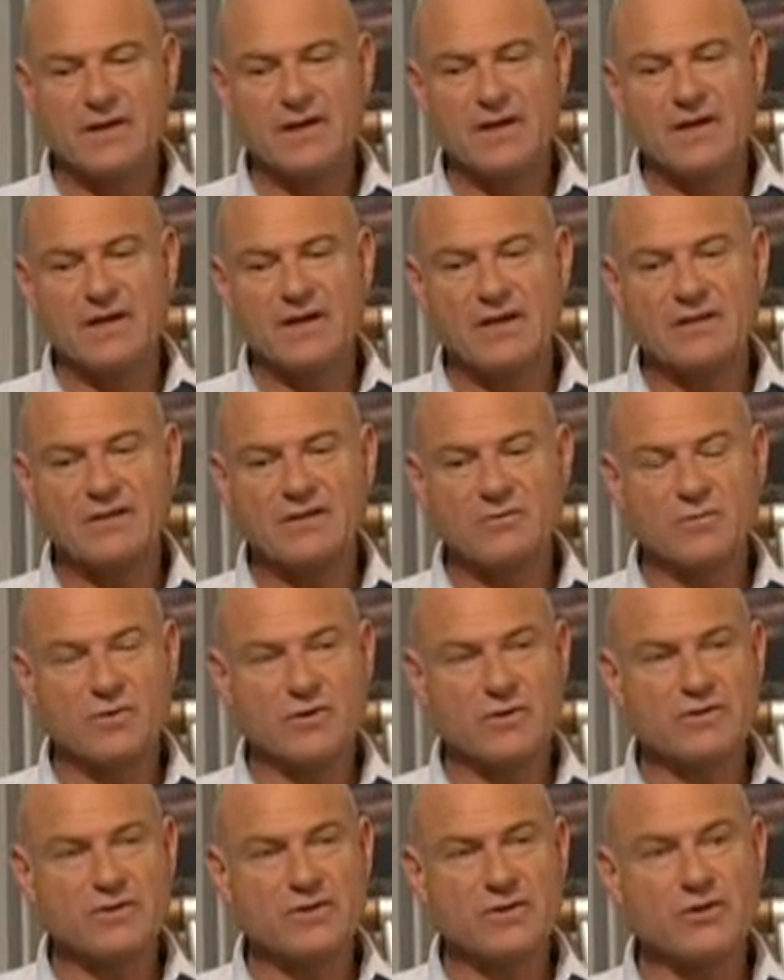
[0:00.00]
They do
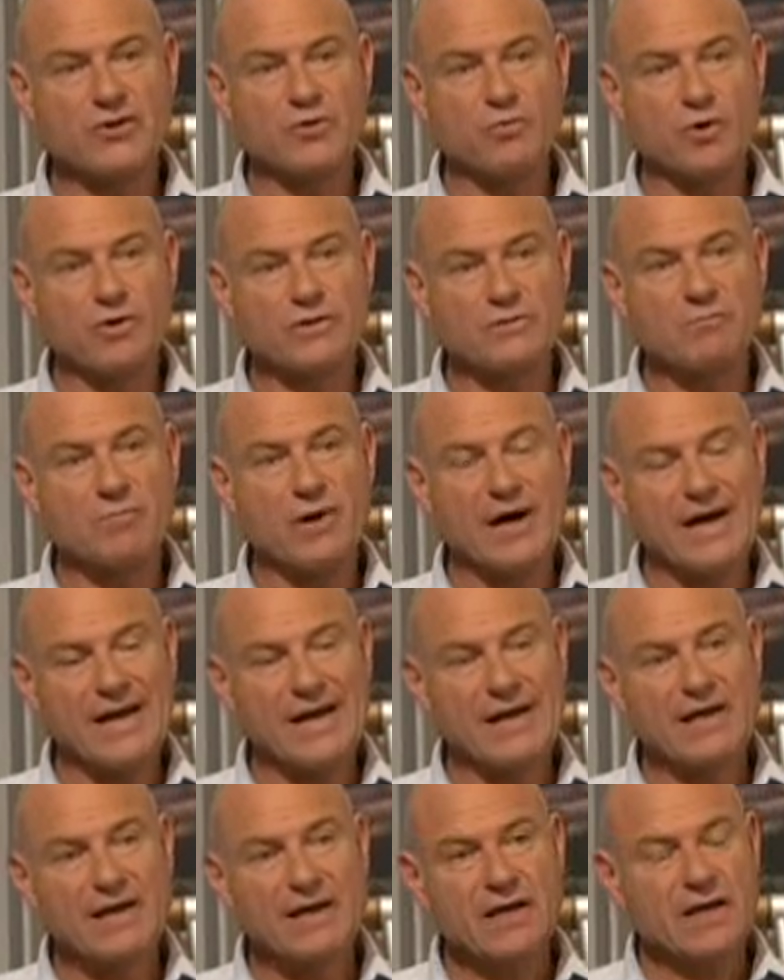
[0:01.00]

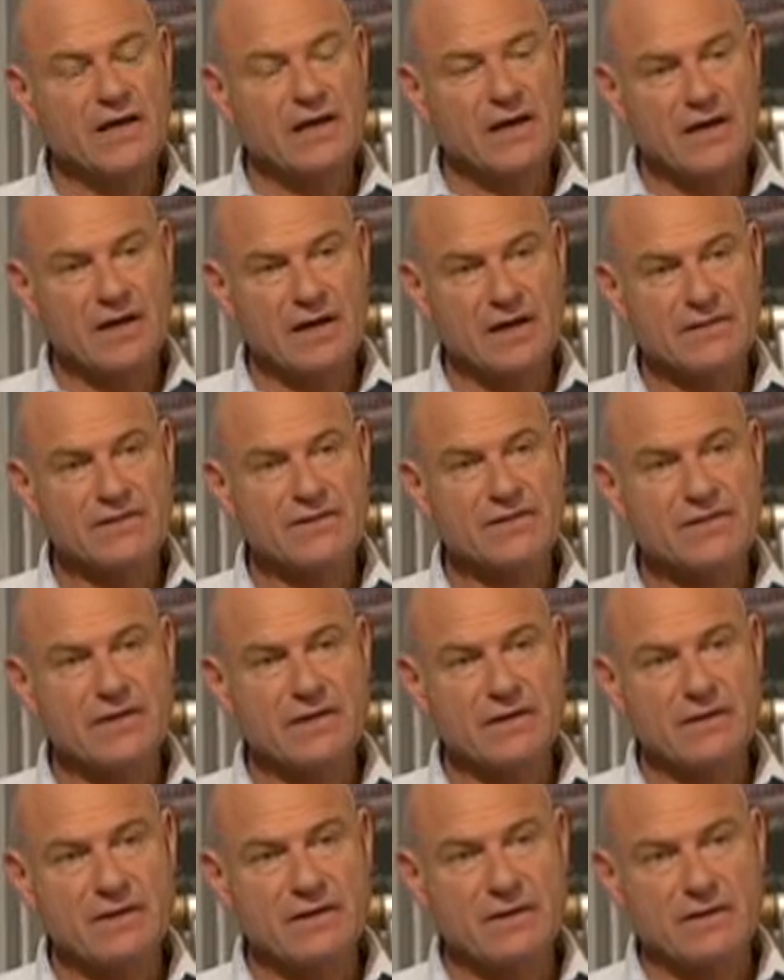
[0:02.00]
that by
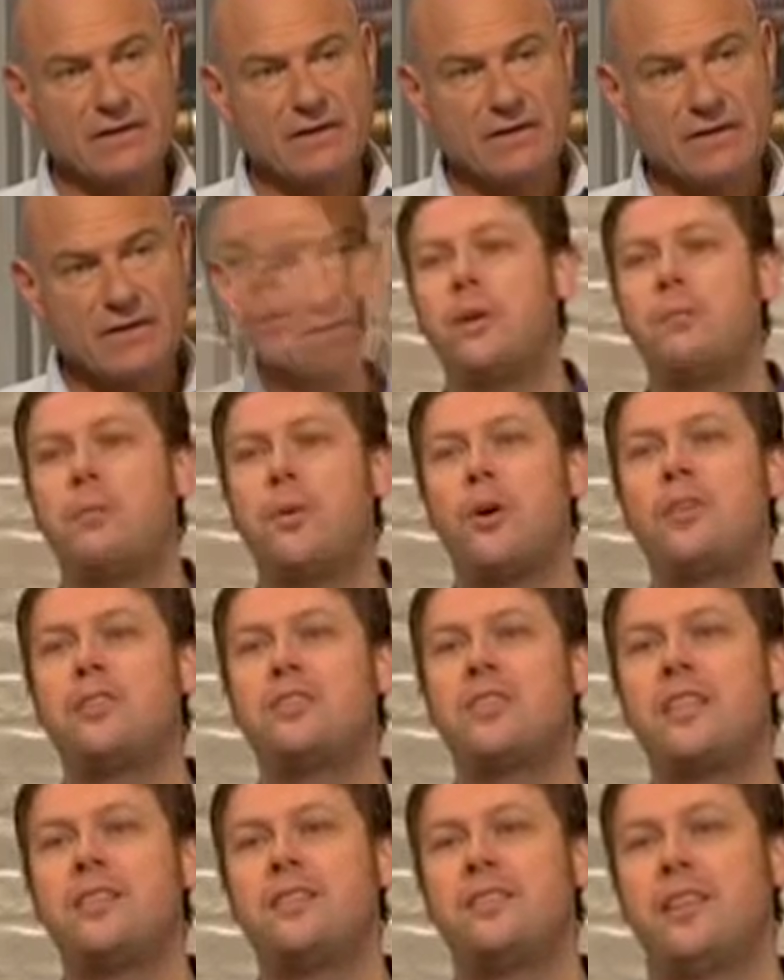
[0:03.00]
going along every week and buying
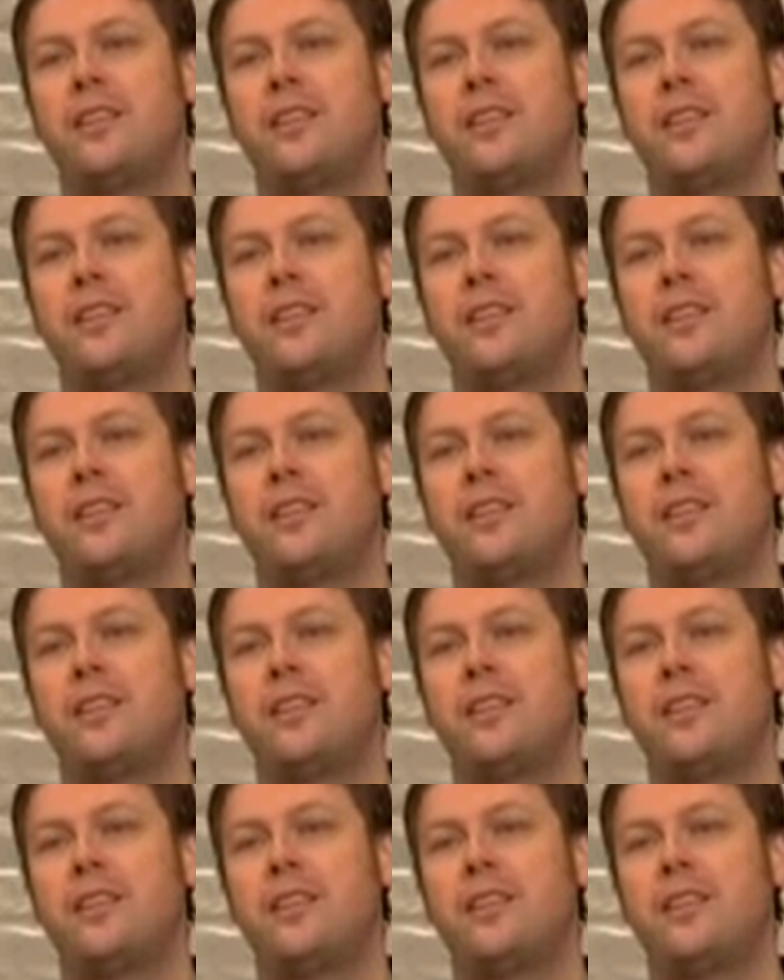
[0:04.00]
season